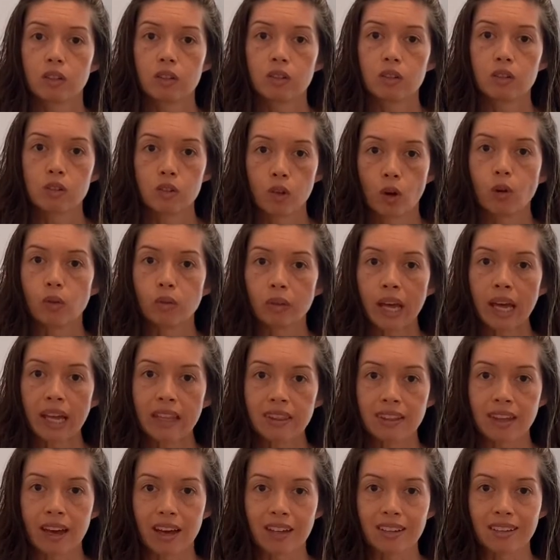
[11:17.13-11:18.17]
don't let
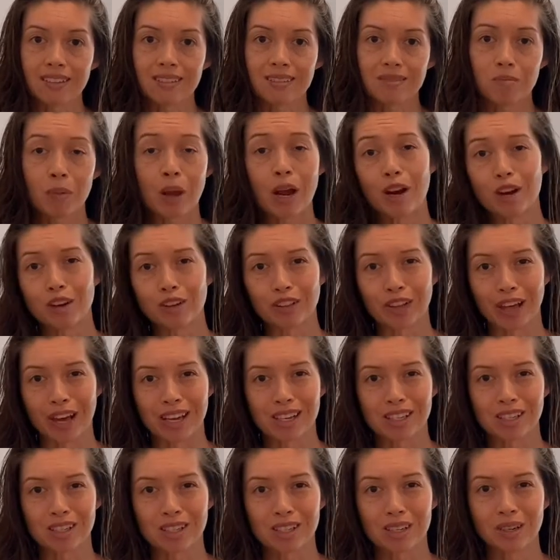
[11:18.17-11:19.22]
that
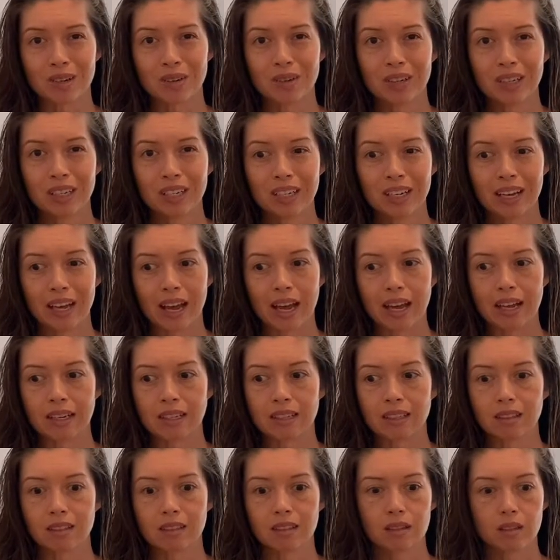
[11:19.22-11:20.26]
paralyze you and
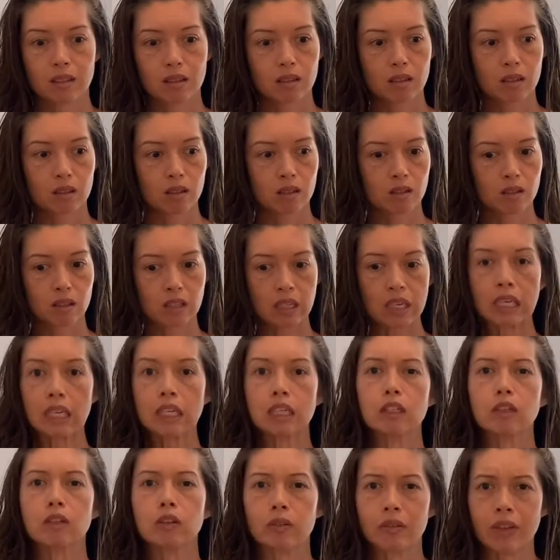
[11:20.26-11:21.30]

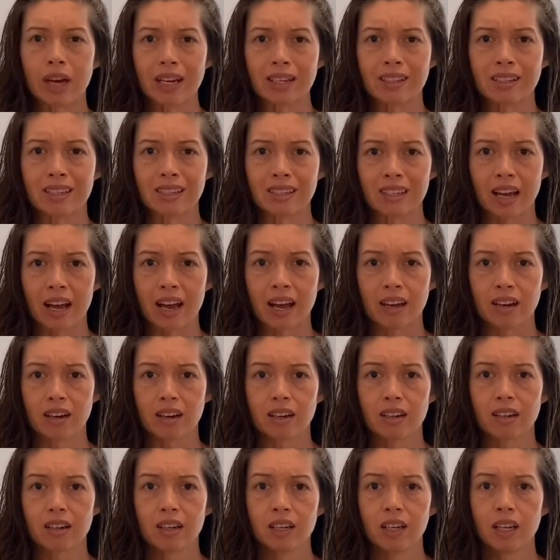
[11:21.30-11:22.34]
kill that desire,
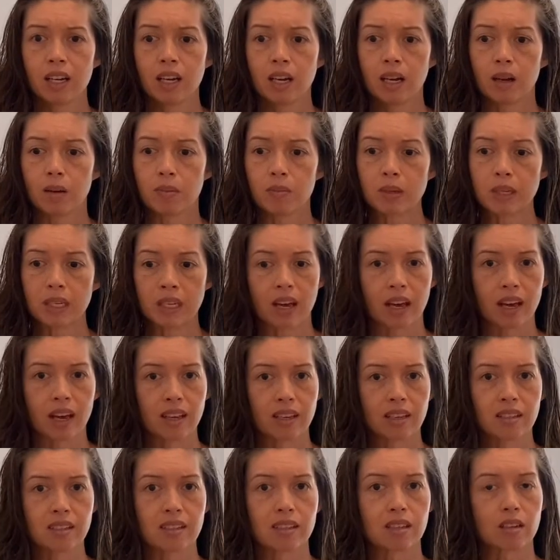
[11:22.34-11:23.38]

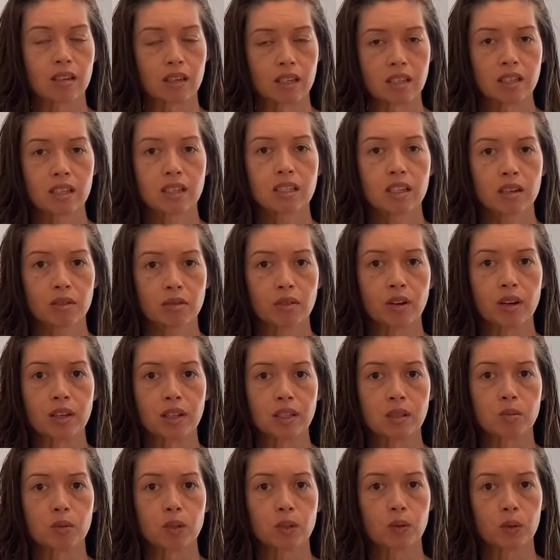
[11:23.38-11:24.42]
because there is a difference
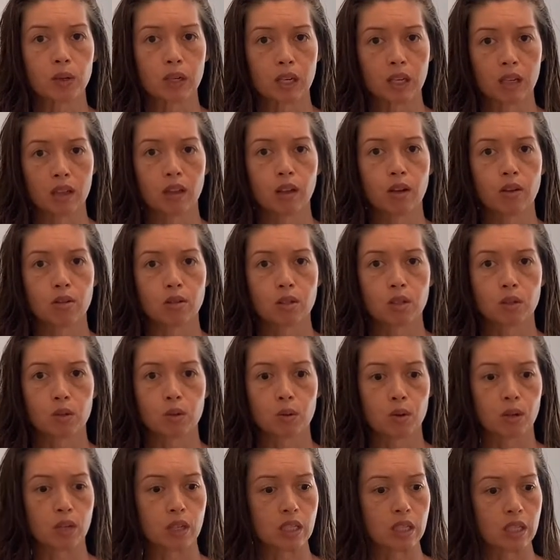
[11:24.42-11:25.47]
between a closed
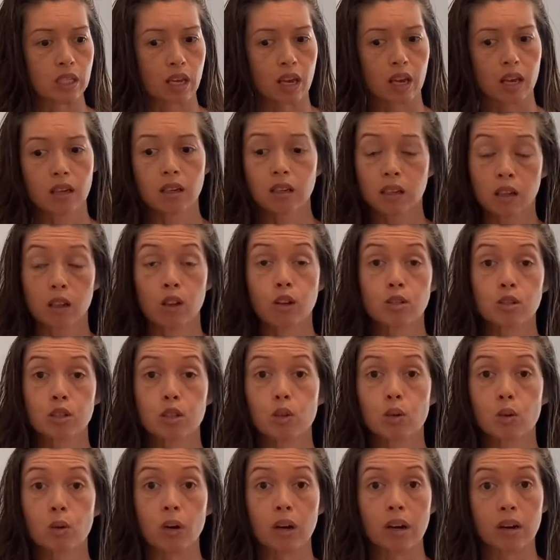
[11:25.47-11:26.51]

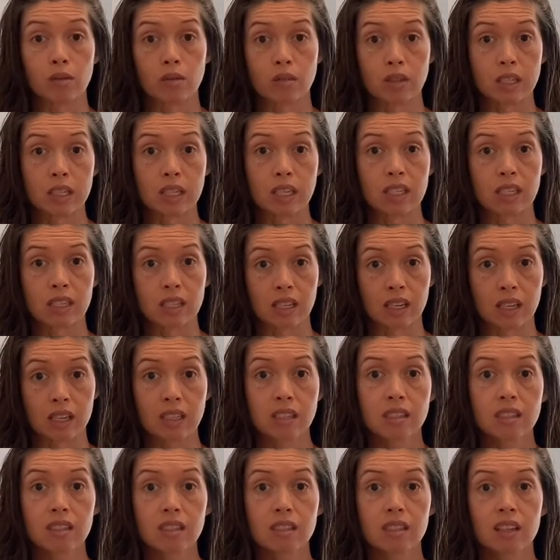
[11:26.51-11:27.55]
door and
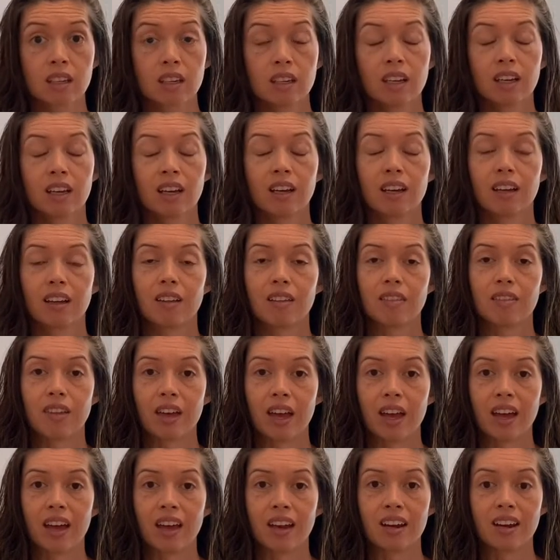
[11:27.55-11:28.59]
resistance
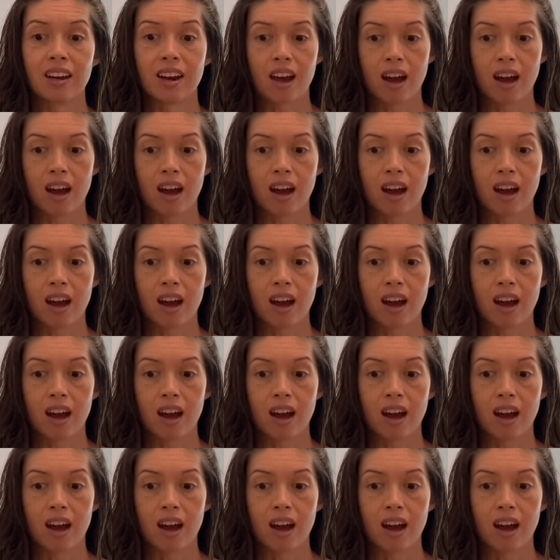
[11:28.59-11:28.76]
than